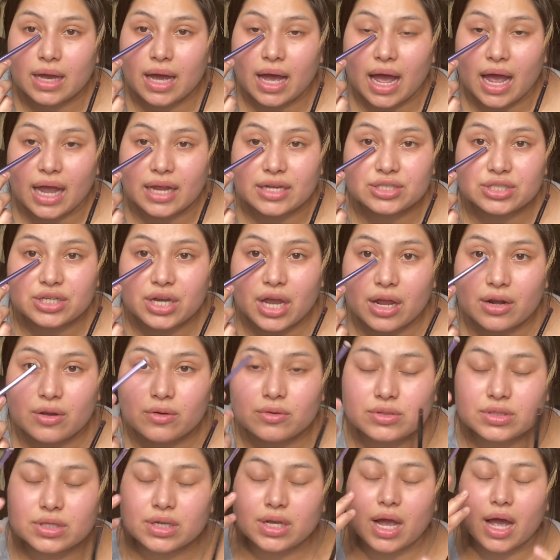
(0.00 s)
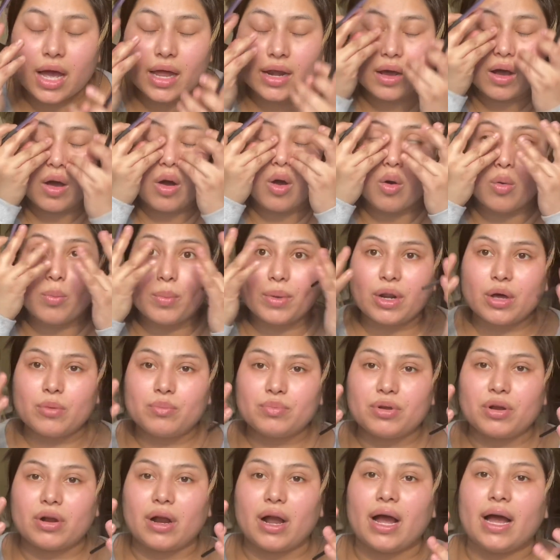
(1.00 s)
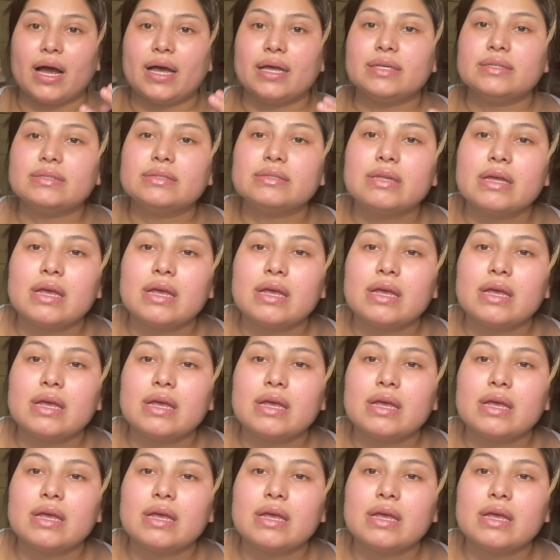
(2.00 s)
eyeshadow to kind of open up your eyes.